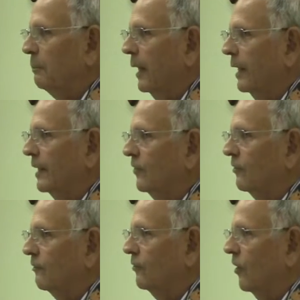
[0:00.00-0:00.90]

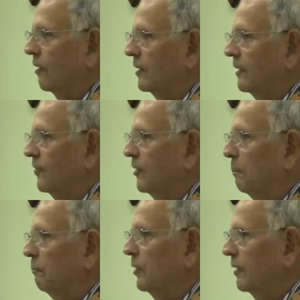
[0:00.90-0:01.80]
packages of chocolate
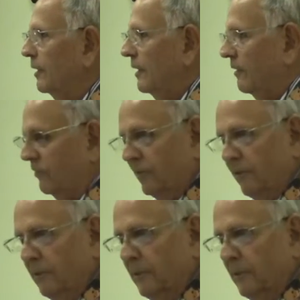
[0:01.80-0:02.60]
chip cookies.